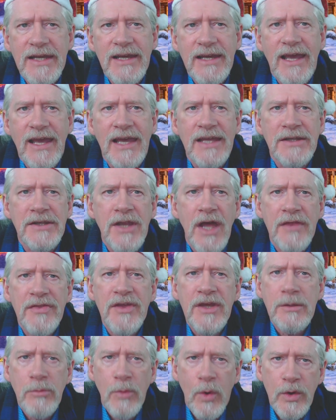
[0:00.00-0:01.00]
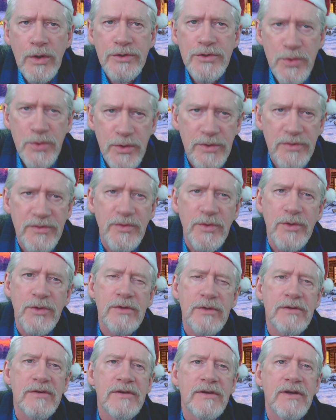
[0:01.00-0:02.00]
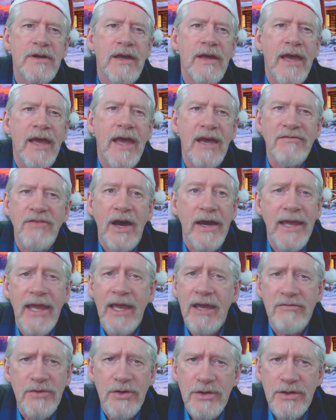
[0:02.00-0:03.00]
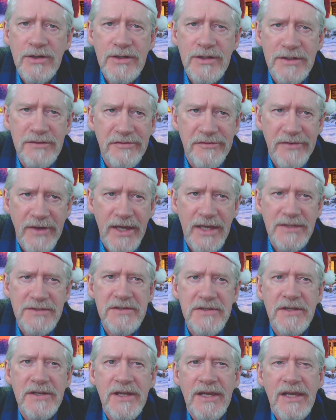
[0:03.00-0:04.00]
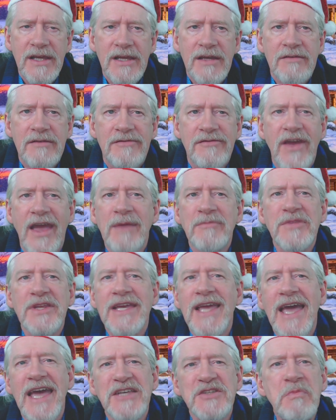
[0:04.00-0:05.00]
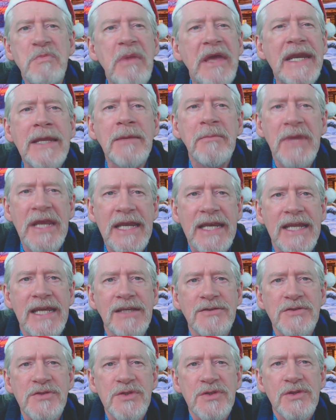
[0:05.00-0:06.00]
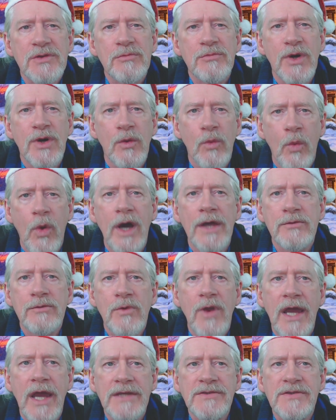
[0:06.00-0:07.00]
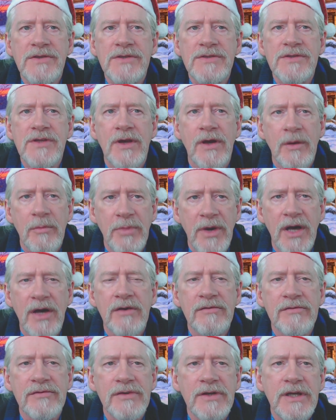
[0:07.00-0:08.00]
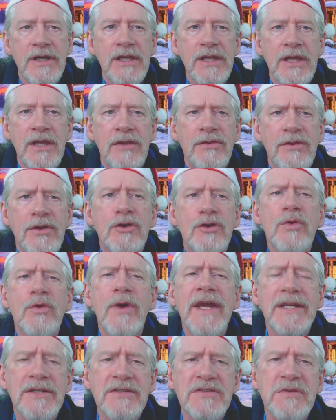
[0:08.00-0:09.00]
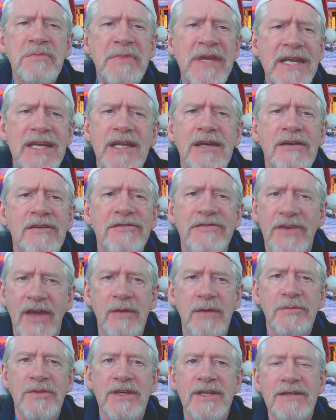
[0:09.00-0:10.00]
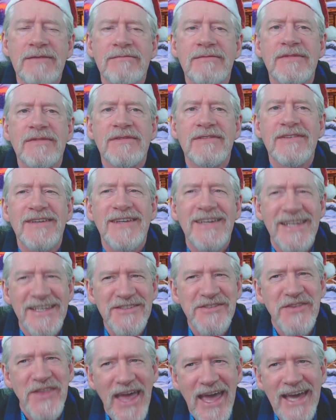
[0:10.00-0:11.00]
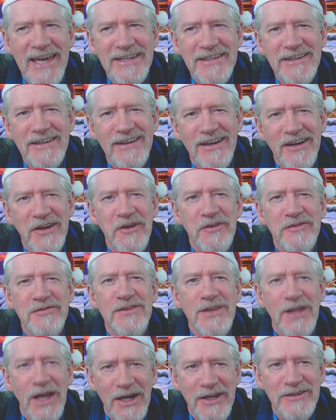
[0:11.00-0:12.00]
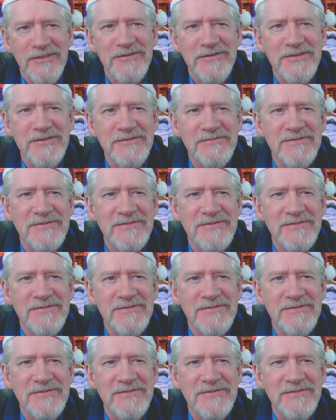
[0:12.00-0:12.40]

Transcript: and nothing more truthful have I ever confessed. Family has many meanings, but one rises above. The greatest meaning of family is that of love.